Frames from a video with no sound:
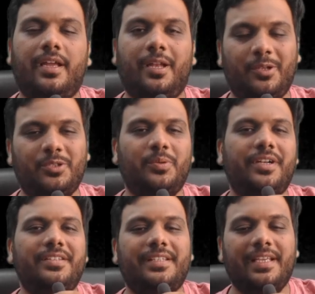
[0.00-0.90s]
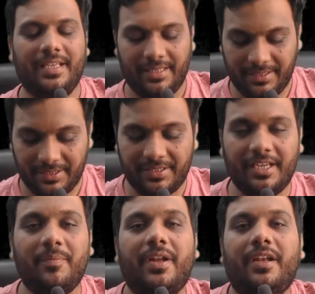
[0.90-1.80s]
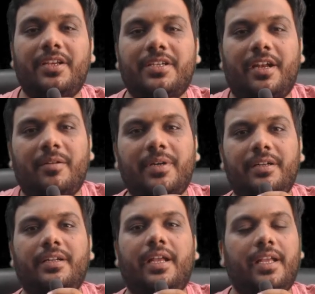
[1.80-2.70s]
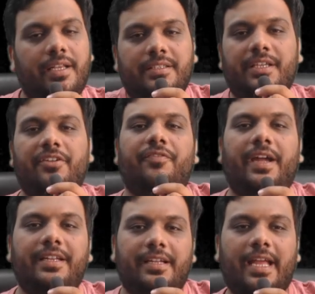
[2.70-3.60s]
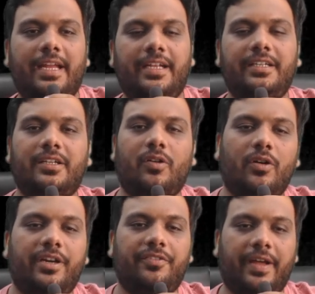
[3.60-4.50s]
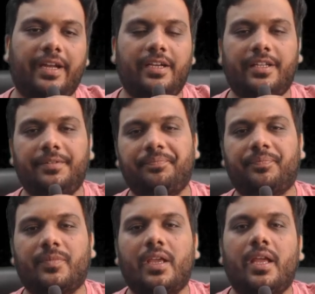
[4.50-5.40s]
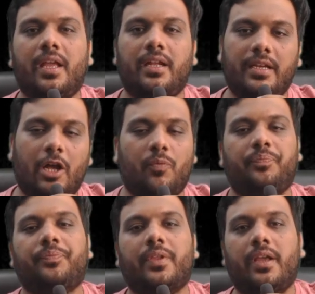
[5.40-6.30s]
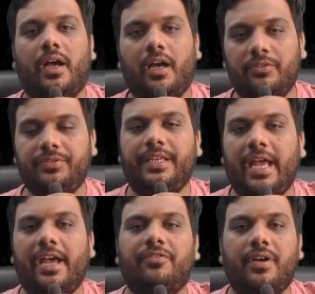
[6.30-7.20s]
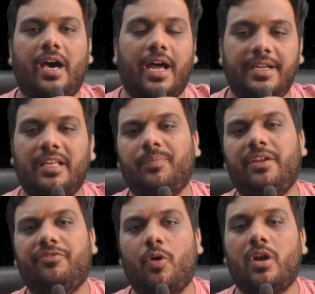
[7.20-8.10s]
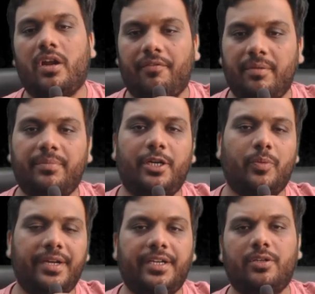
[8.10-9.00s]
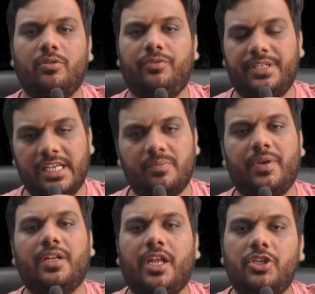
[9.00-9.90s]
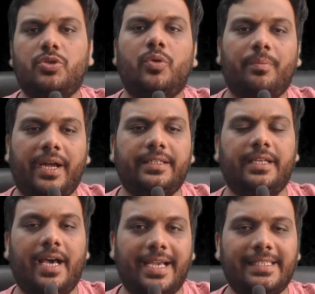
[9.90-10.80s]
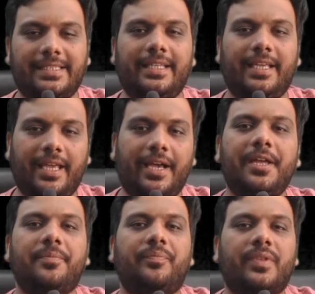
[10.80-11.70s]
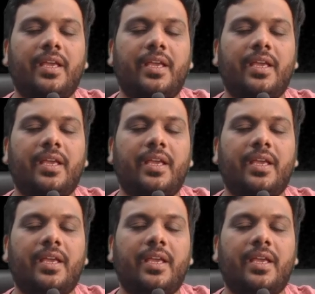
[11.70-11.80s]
Hello students, this is CA Pragnesh Kanabar, CA Final and Inter Audit Faculty. Now, we have RTP for November 22 which has been issued by the ICAI,